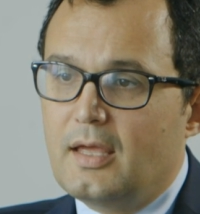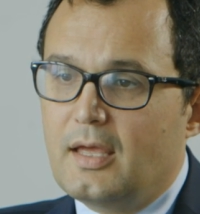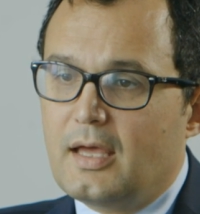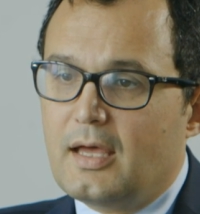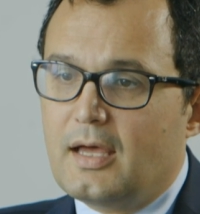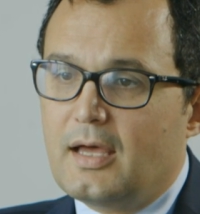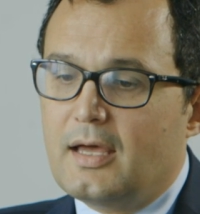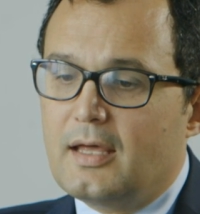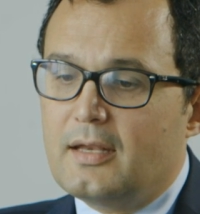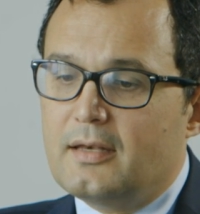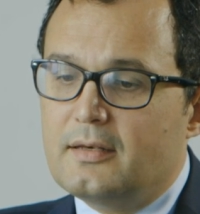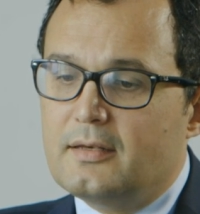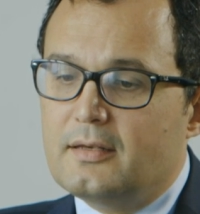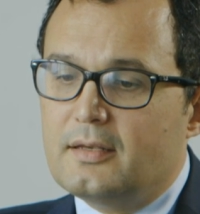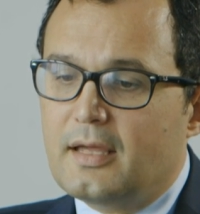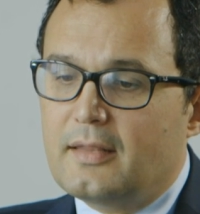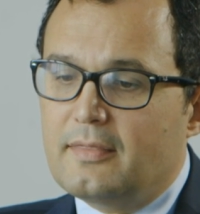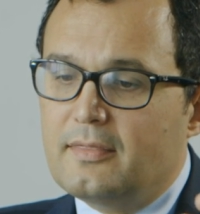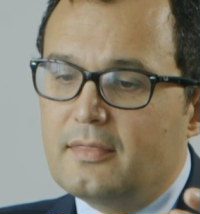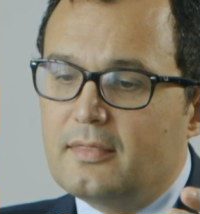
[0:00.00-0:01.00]

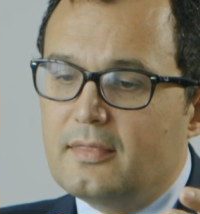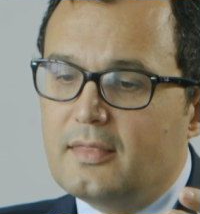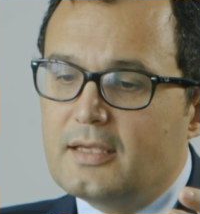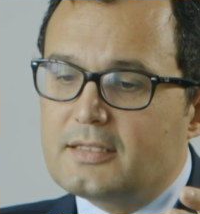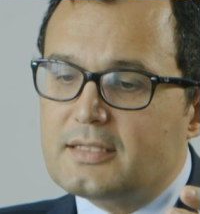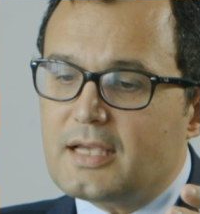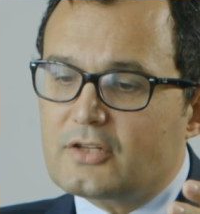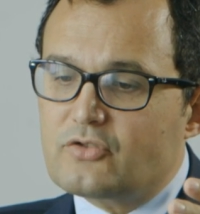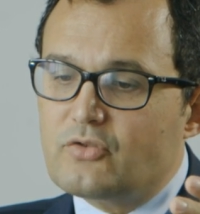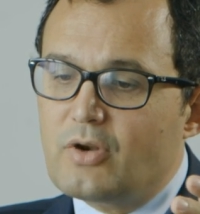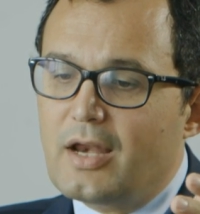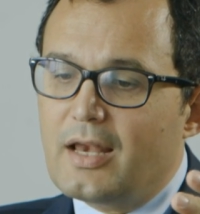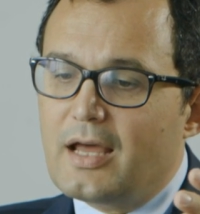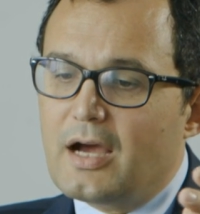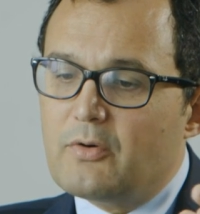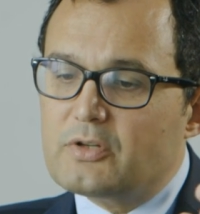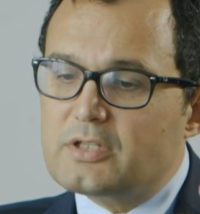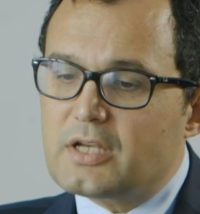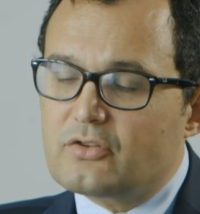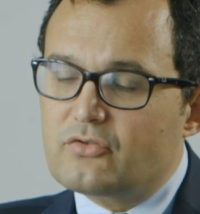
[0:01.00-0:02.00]
And this actually
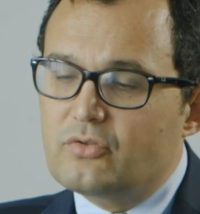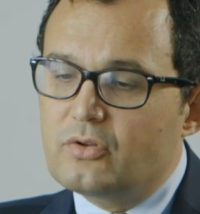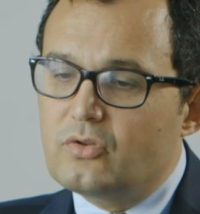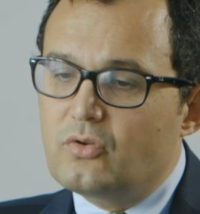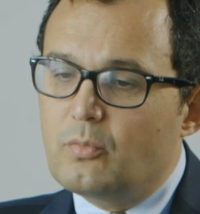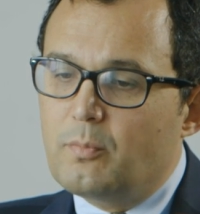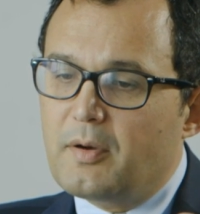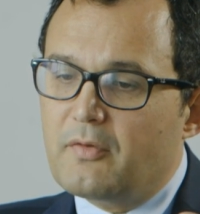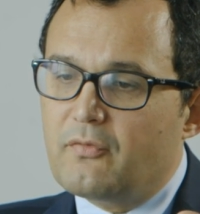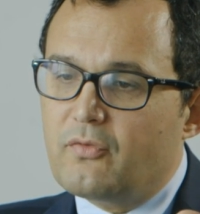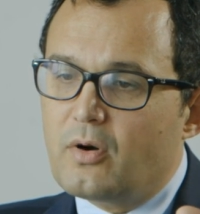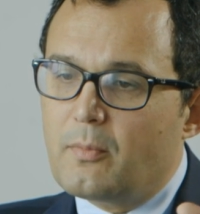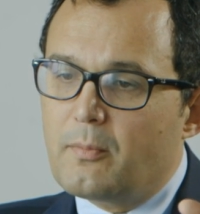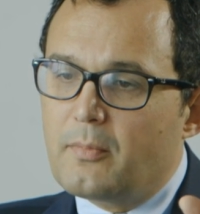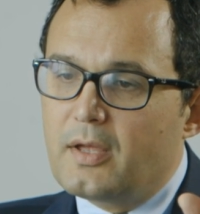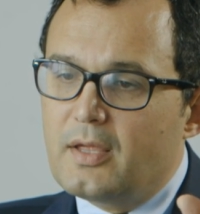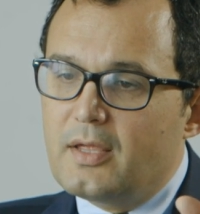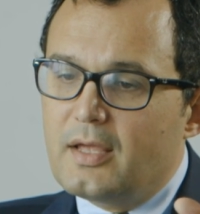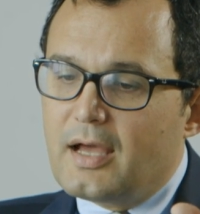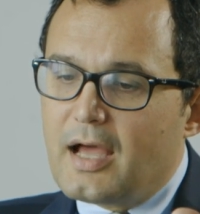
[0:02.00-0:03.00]
allows us to
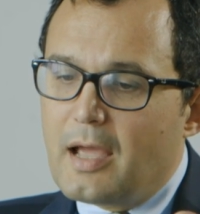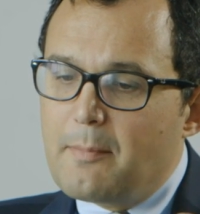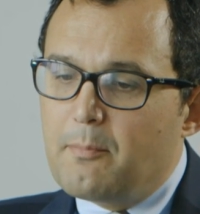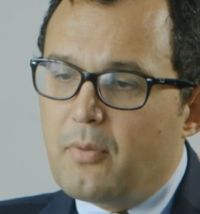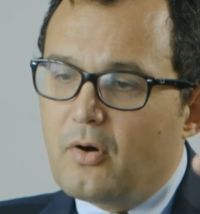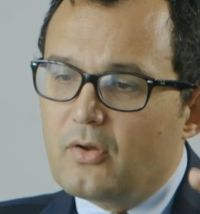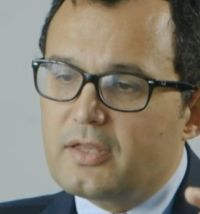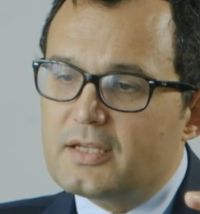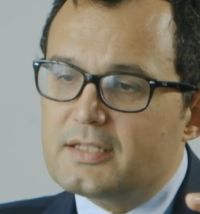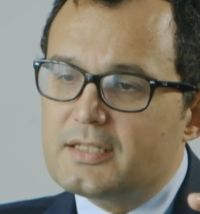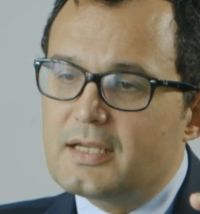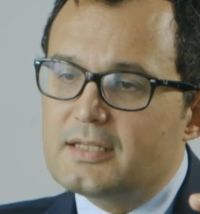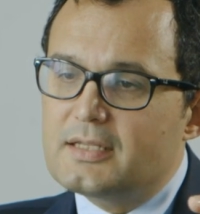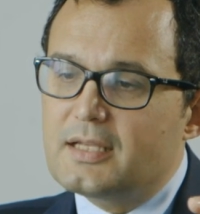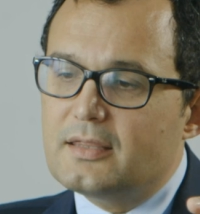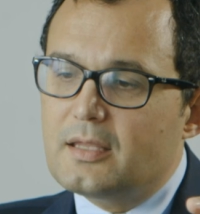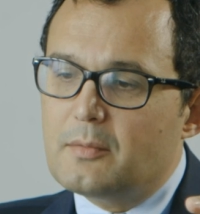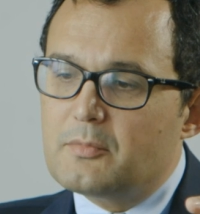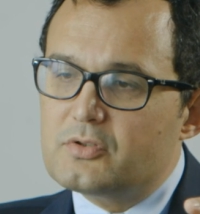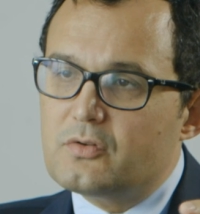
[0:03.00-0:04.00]
perform hypotheses
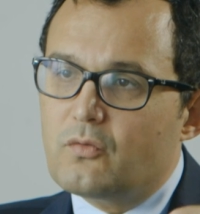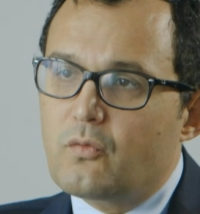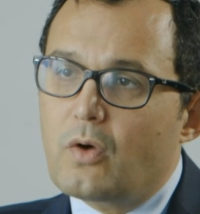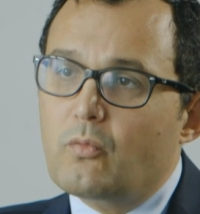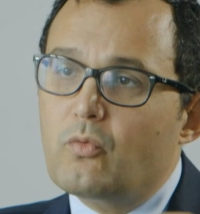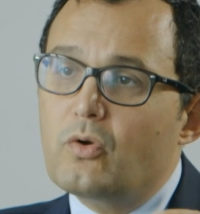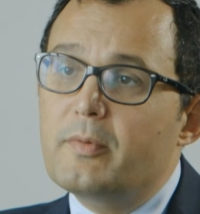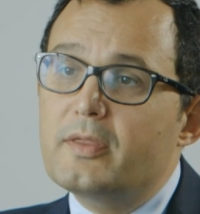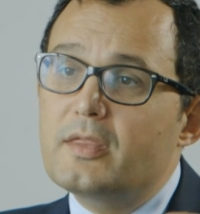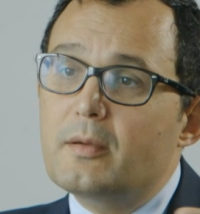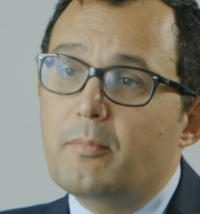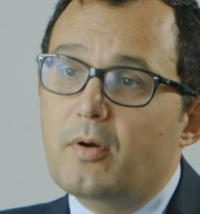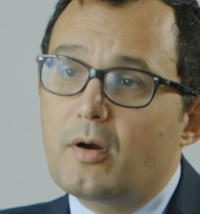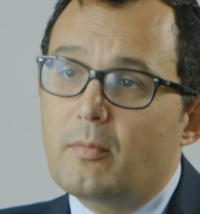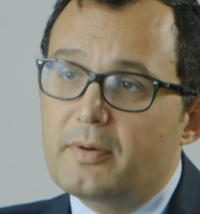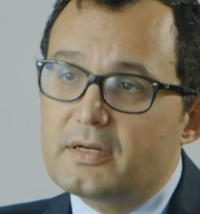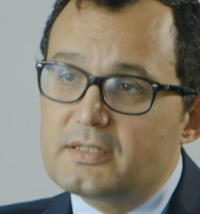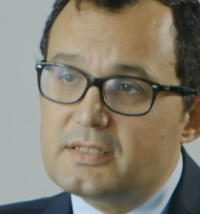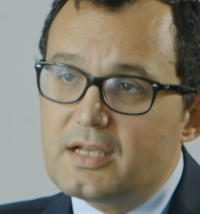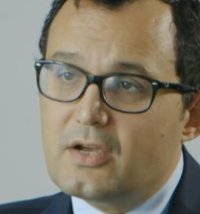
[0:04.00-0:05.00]
in terms of what will be the
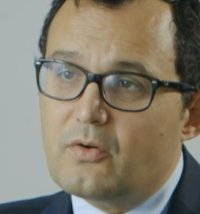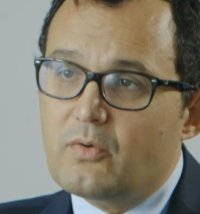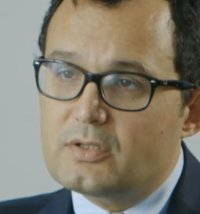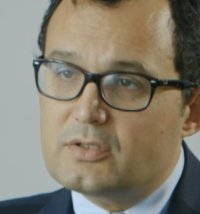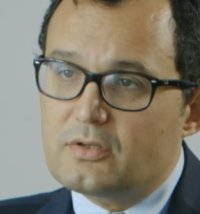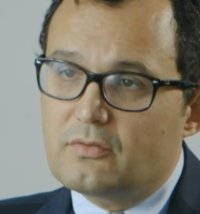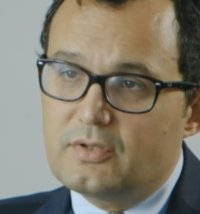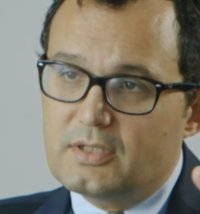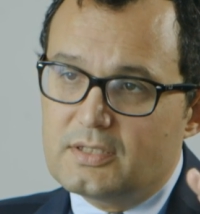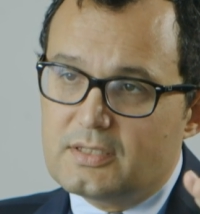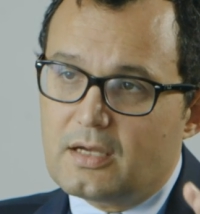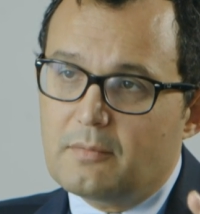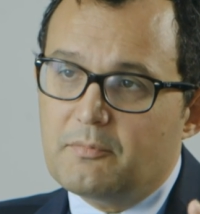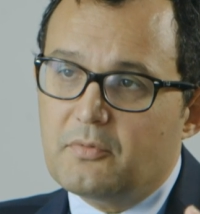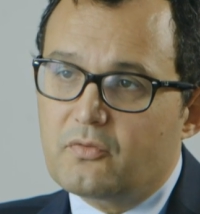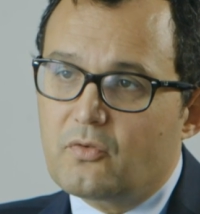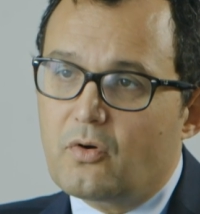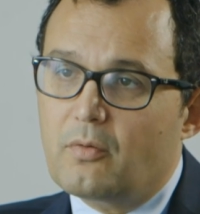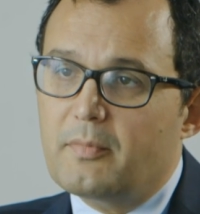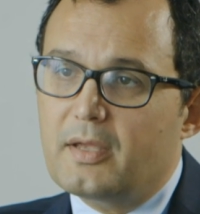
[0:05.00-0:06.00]
proper sequence of this type
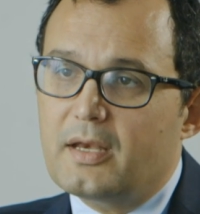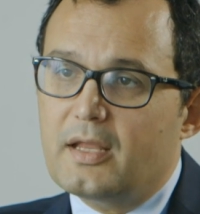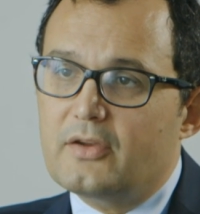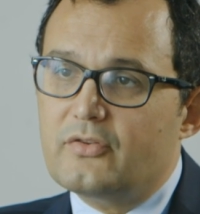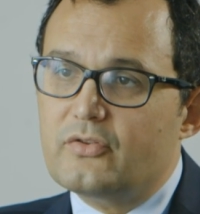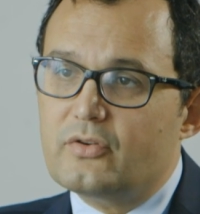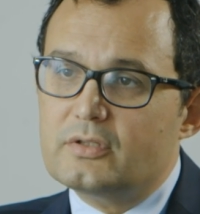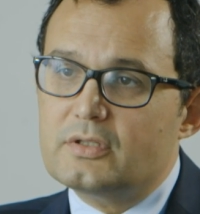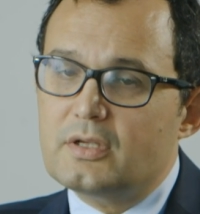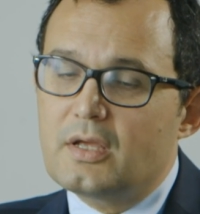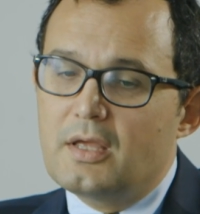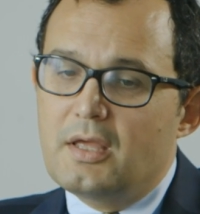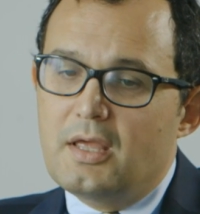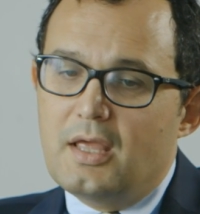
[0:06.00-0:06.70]
of combinations.